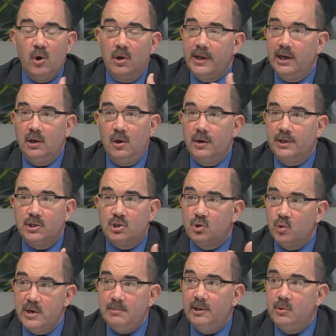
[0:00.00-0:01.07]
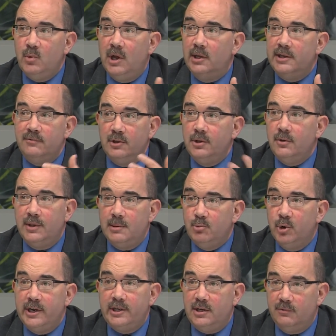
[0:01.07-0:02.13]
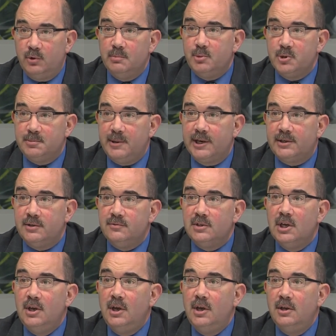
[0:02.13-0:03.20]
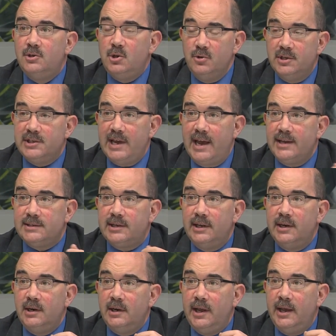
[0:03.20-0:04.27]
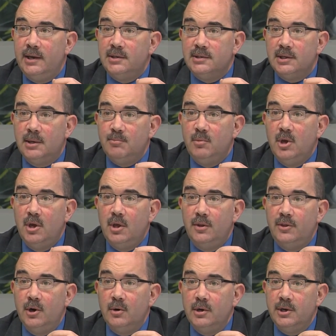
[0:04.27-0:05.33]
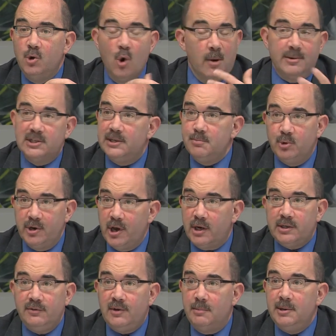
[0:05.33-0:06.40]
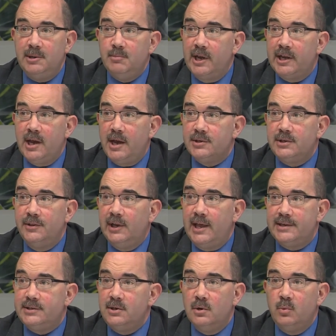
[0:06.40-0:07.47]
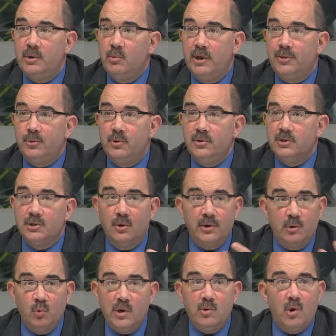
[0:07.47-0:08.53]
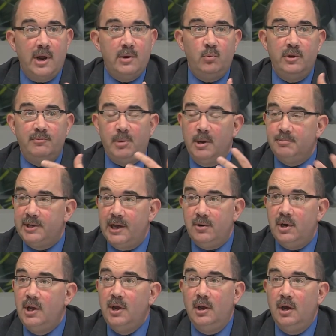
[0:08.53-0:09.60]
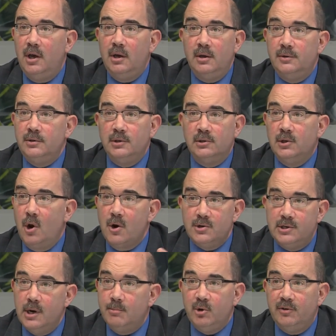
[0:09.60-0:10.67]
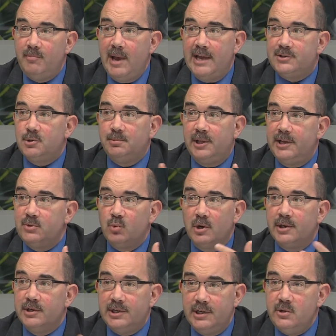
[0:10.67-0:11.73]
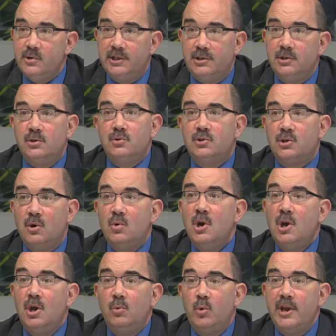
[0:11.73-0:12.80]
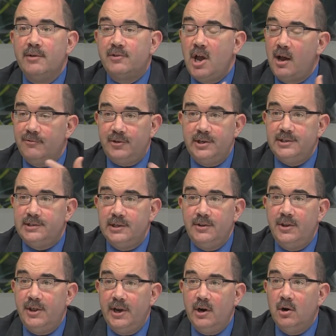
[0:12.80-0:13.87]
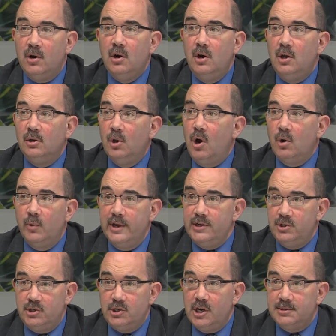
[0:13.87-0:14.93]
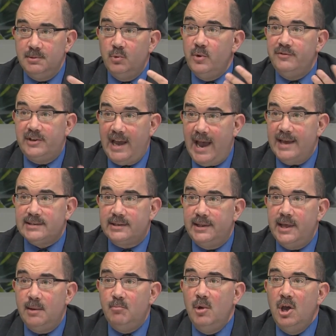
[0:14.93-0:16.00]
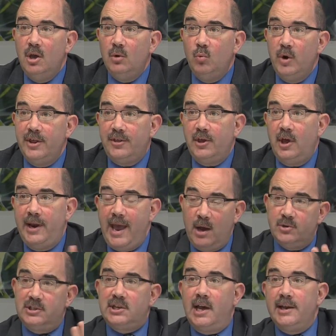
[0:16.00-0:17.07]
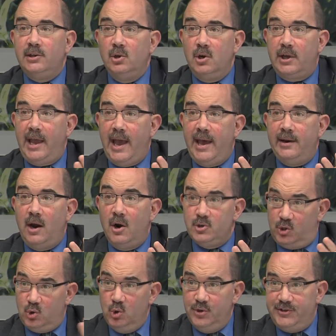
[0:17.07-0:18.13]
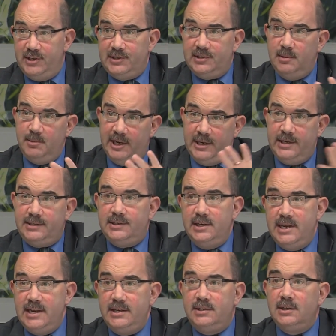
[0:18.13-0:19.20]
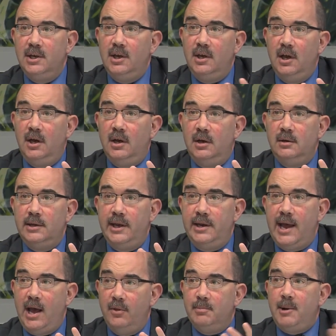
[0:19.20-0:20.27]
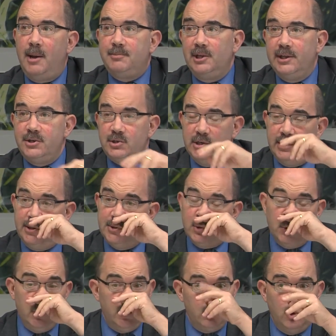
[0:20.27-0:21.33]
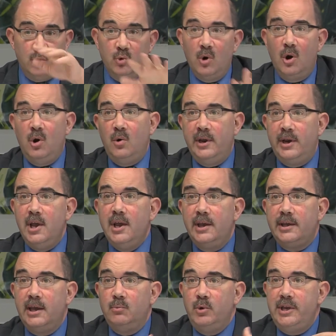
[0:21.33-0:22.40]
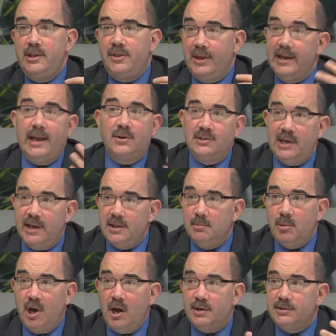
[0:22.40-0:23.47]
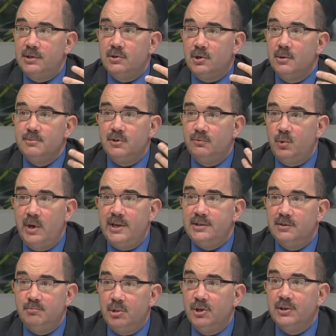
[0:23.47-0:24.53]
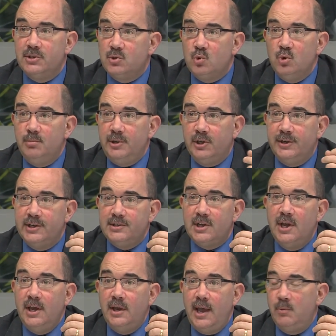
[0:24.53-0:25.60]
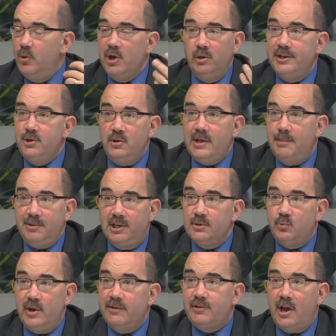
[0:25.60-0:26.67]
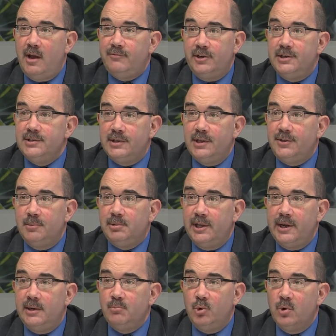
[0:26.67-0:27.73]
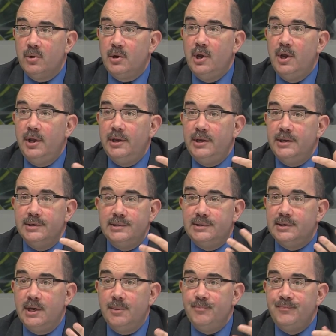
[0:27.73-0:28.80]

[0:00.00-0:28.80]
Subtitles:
all get along extremely well, even though they bring different perspectives to the task, and they're enormously productive. I mean, my gosh, in the last year, we went through the zoning rewrite. We've pumped out a large number of master plans. We're continuing to do so. We have confidence in their long-range judgment. We've tasked them with an outside look at our school system and its needs and how the population in the schools will grow, and can we think outside the box in terms of ways of building school buildings. And we only do that because we have confidence that the planning board is